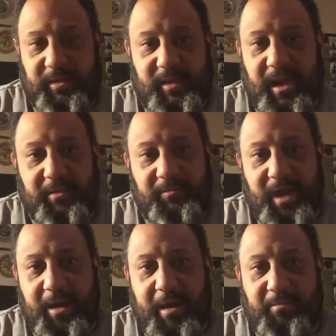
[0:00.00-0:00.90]
Yeah,
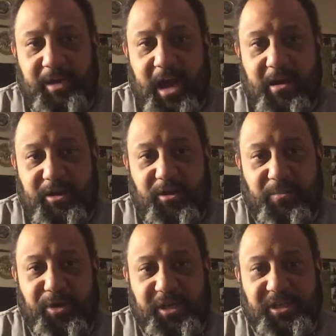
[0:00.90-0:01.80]
you're
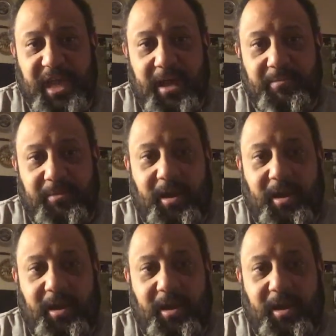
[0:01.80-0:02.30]
pretty set.